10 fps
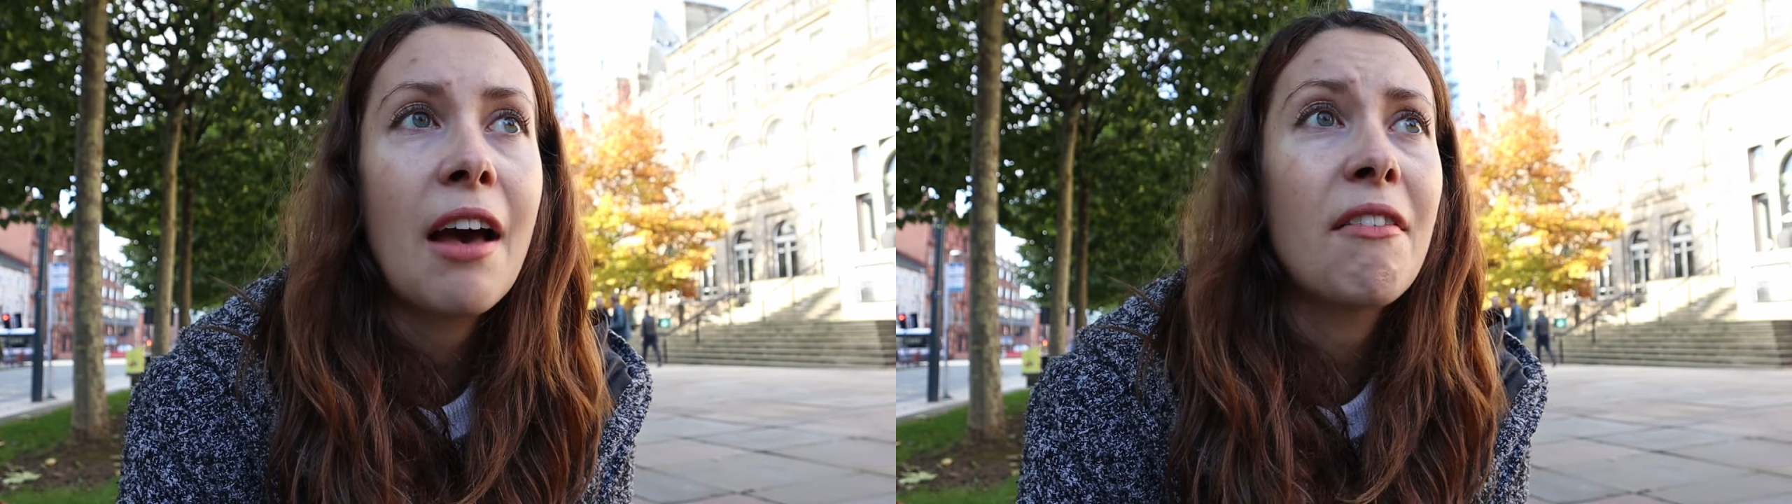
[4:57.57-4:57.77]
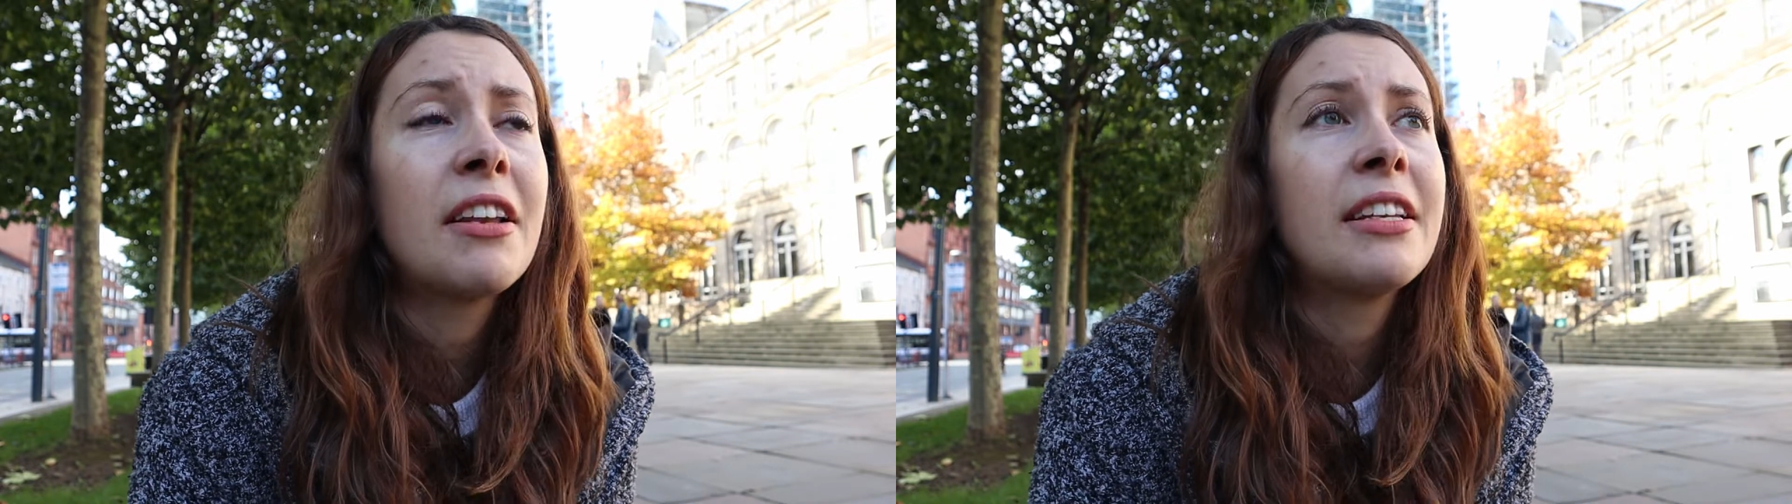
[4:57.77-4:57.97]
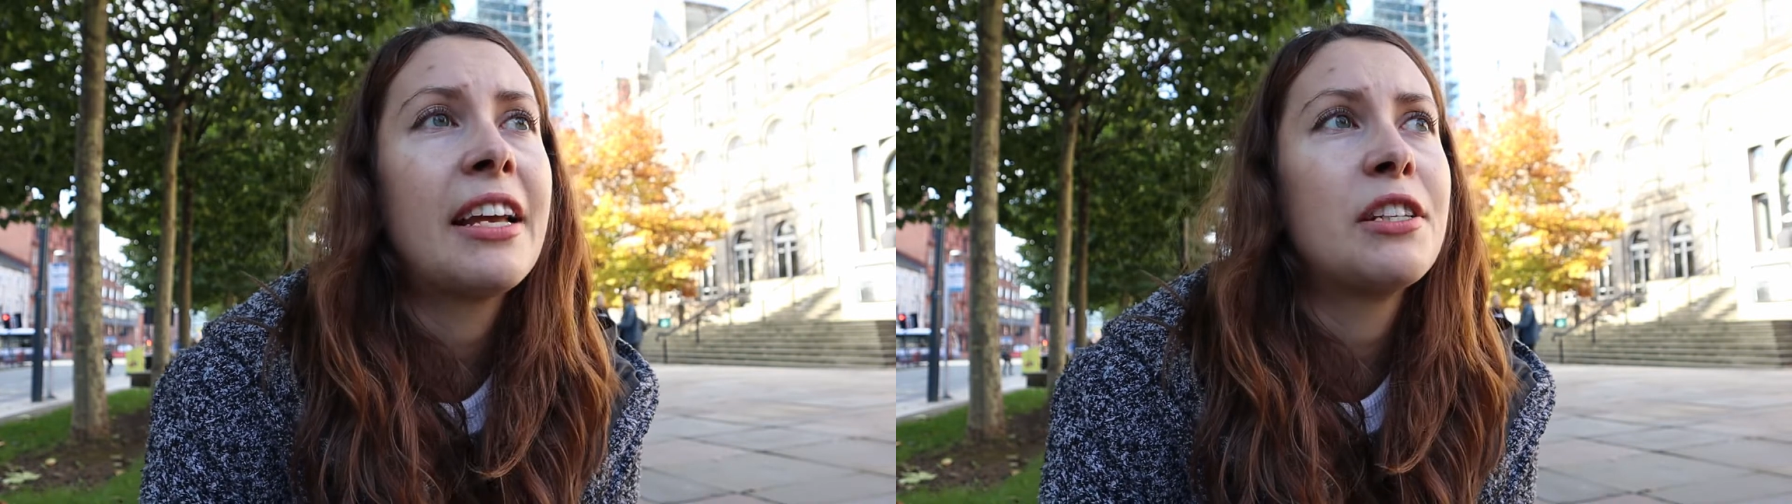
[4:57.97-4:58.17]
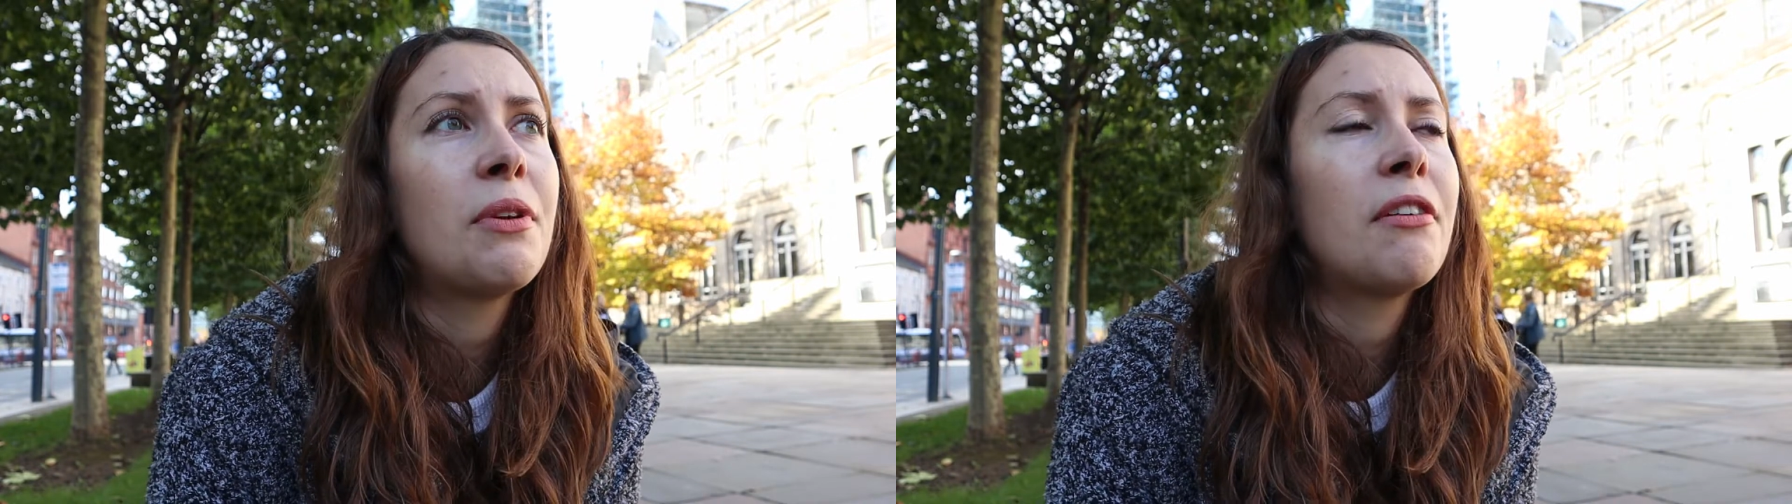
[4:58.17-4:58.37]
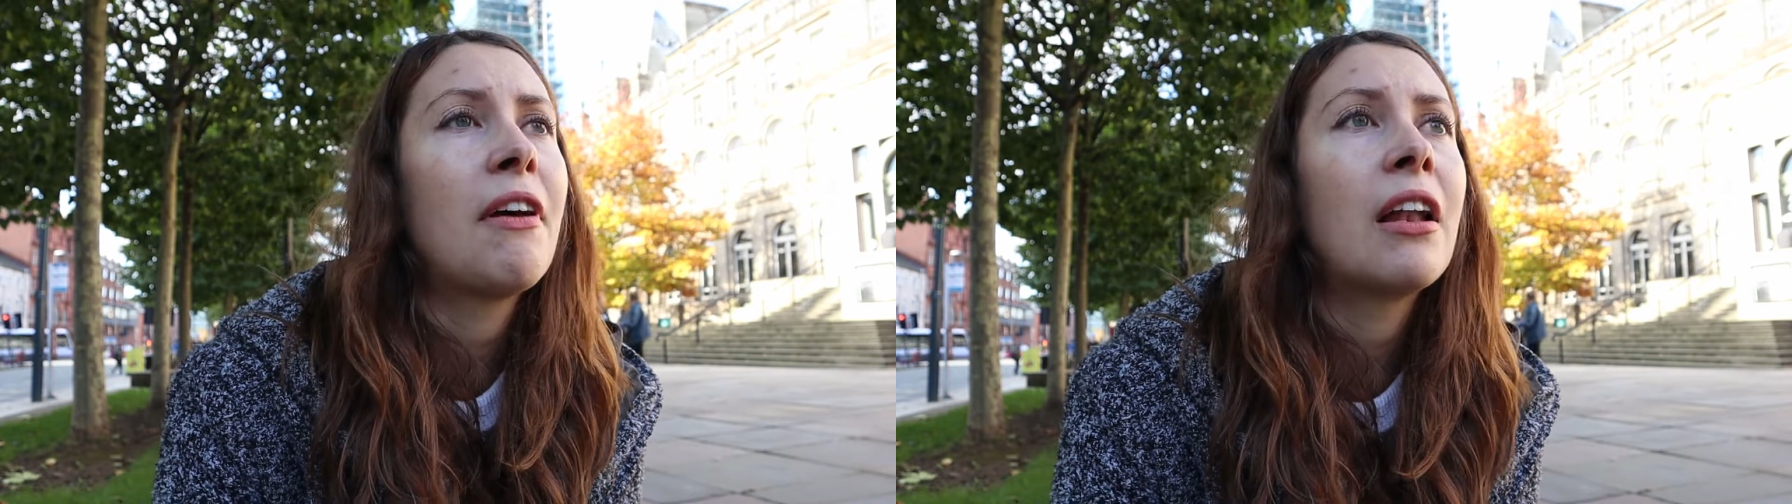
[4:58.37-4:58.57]
I've had days
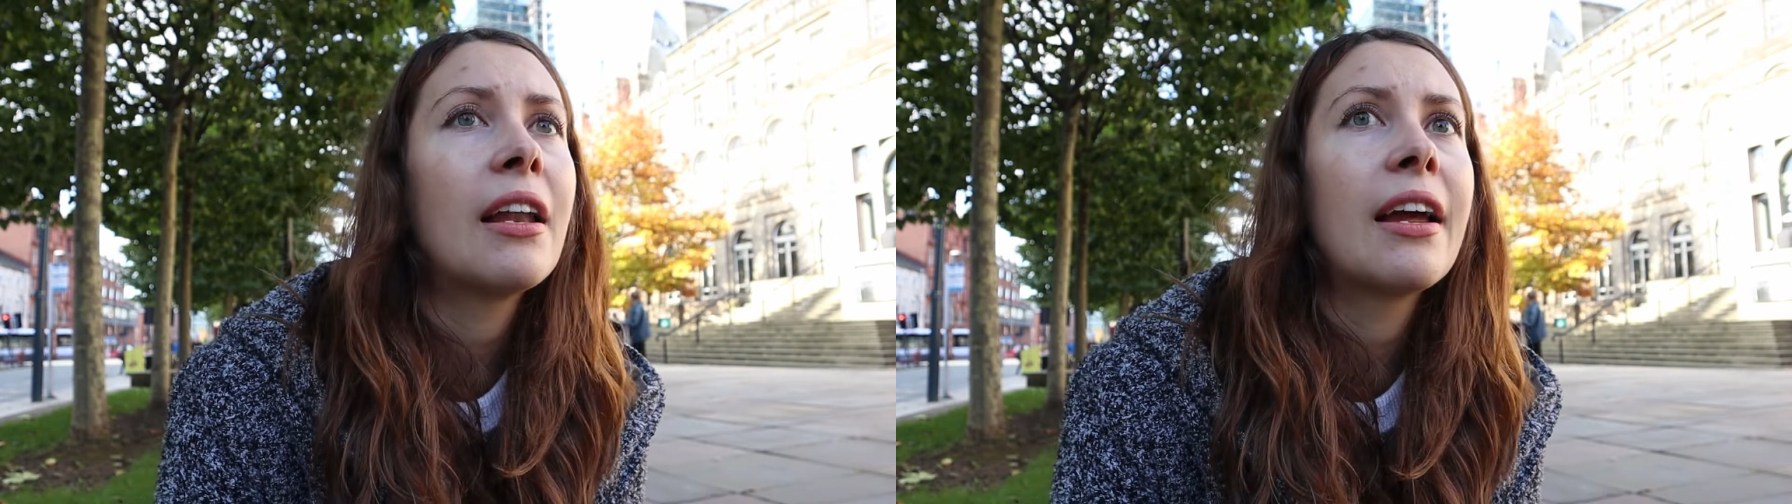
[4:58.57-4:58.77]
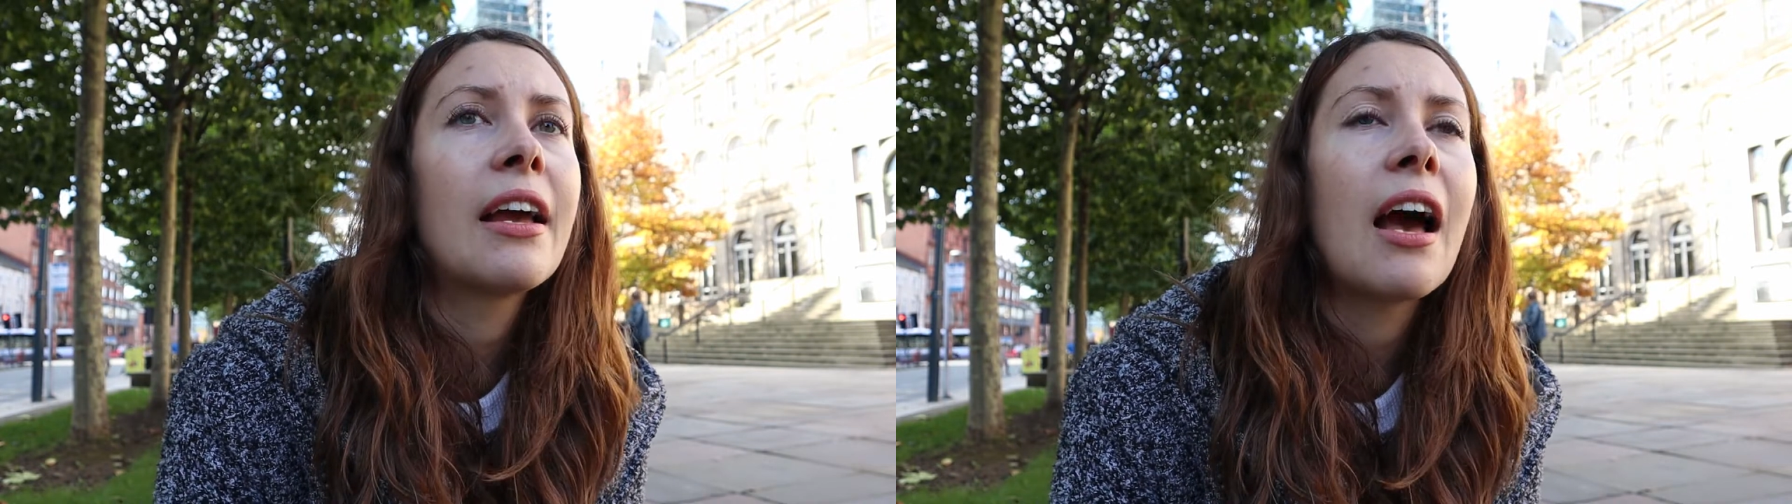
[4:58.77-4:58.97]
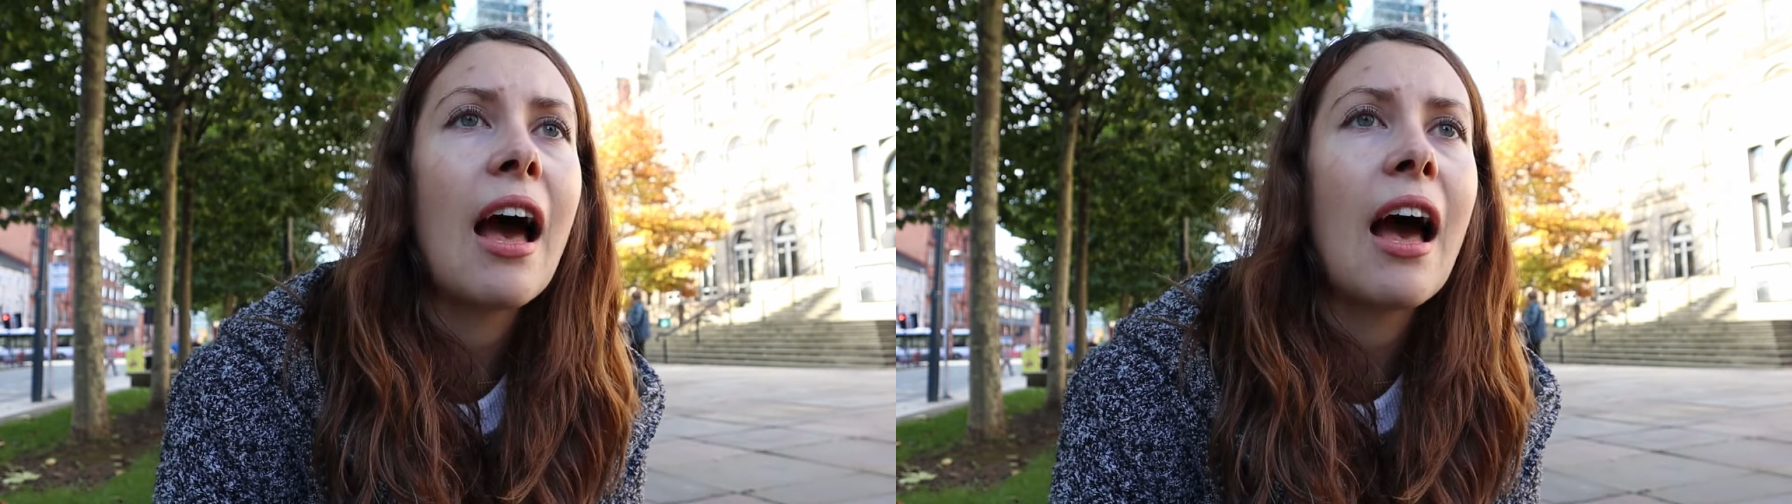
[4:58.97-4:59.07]
where I felt like